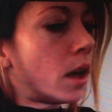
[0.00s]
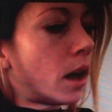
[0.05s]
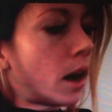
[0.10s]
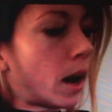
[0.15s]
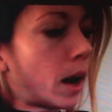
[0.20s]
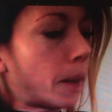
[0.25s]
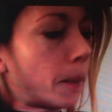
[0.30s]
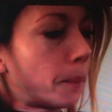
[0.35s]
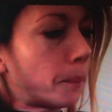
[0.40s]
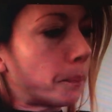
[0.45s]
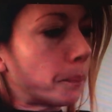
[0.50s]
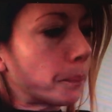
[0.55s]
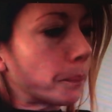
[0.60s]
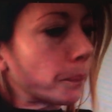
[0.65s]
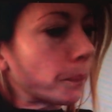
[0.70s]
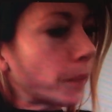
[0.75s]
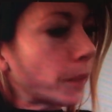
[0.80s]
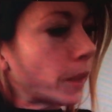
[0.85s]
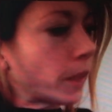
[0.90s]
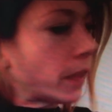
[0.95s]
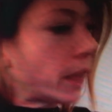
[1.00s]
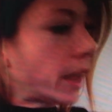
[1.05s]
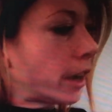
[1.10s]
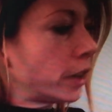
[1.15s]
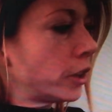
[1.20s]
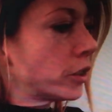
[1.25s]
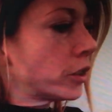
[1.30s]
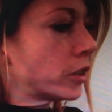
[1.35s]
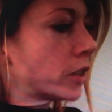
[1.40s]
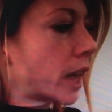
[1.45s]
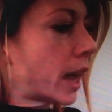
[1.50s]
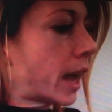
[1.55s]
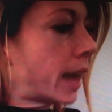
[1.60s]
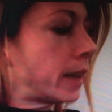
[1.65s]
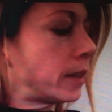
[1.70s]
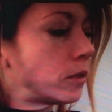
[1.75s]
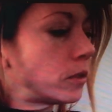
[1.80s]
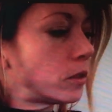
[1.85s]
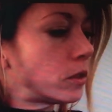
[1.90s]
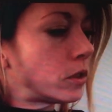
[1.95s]
lay on your
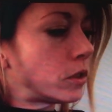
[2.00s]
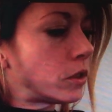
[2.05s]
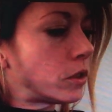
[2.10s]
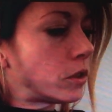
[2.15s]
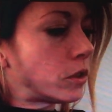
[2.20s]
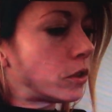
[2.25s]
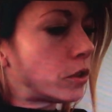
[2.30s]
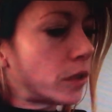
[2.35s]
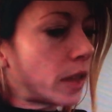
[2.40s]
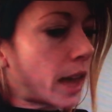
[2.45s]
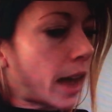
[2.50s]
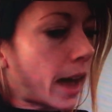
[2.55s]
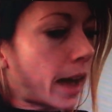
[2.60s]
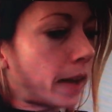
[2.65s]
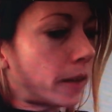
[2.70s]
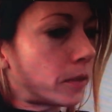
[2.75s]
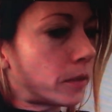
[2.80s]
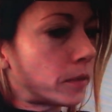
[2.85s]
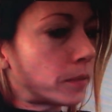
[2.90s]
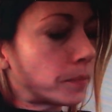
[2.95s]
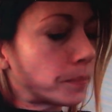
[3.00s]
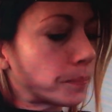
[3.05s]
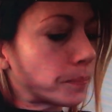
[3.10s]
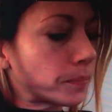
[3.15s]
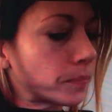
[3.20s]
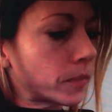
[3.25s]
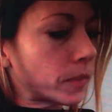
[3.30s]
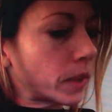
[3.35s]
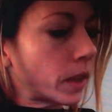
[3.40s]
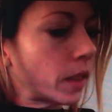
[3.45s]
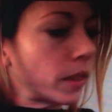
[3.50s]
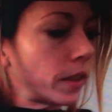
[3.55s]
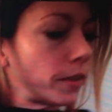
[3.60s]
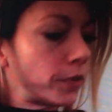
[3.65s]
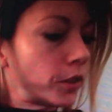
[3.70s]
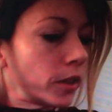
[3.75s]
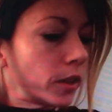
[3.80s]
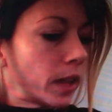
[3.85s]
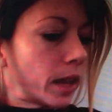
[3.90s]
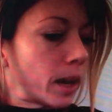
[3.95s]
side, do that, lift
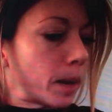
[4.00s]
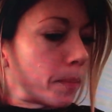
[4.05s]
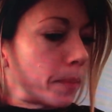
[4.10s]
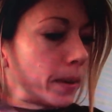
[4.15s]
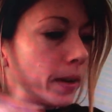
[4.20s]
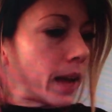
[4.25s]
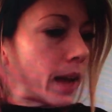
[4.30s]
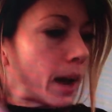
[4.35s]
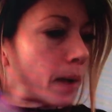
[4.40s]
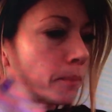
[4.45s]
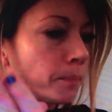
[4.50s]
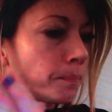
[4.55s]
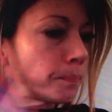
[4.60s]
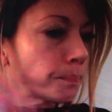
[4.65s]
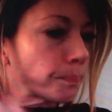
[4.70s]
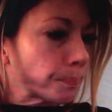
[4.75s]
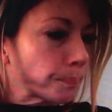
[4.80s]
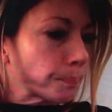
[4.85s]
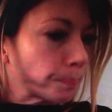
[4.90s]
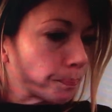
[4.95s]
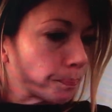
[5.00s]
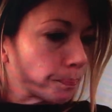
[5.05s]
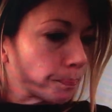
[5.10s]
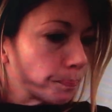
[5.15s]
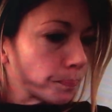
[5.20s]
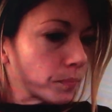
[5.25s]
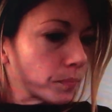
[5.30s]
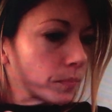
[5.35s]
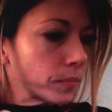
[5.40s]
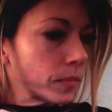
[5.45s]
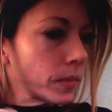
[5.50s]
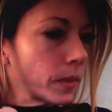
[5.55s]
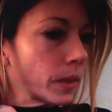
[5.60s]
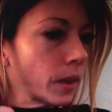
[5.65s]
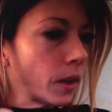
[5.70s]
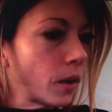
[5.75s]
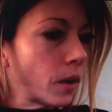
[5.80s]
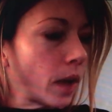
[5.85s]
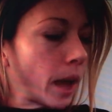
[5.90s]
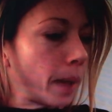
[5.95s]
your leg up and down,
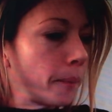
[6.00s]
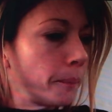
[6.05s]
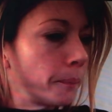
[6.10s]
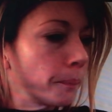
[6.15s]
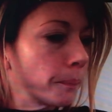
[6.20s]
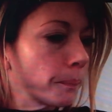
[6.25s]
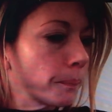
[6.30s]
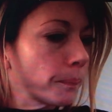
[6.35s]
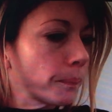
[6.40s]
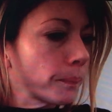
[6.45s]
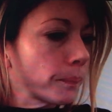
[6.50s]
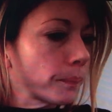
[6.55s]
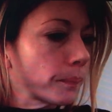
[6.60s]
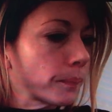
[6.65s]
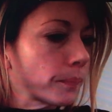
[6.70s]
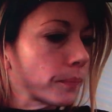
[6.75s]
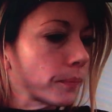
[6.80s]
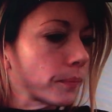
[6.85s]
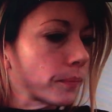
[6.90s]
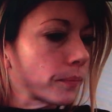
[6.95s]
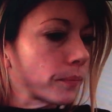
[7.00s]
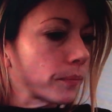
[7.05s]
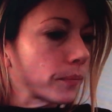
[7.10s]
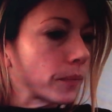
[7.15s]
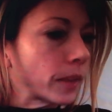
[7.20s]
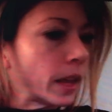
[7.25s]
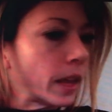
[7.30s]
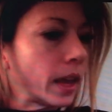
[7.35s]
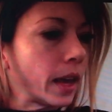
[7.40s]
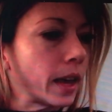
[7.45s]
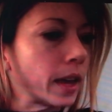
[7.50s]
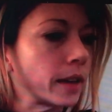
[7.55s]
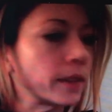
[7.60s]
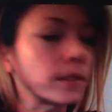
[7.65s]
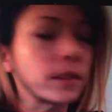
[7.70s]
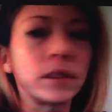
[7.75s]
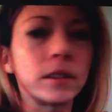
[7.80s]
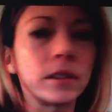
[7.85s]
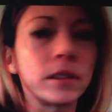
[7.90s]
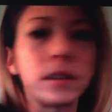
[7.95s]
okay, and,
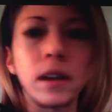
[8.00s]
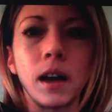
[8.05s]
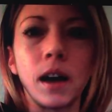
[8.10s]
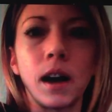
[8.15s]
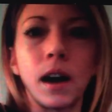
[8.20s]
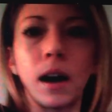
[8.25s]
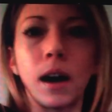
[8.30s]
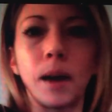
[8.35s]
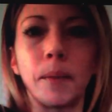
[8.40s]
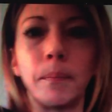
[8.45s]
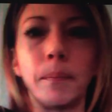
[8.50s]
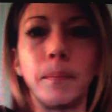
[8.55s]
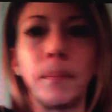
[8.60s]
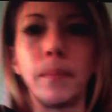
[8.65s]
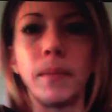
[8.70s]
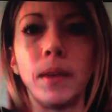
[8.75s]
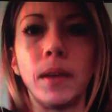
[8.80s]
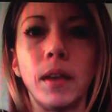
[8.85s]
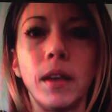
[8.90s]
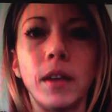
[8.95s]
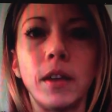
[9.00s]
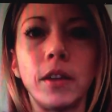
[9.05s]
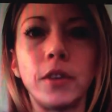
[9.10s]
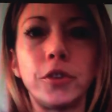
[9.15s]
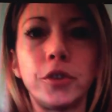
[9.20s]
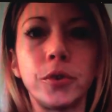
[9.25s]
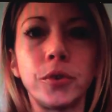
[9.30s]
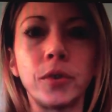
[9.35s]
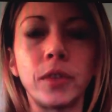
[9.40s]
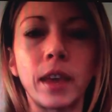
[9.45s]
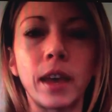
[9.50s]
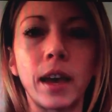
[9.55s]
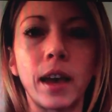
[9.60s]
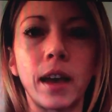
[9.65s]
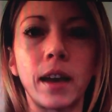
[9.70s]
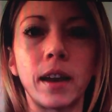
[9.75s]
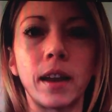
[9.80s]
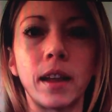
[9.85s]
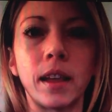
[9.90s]
do that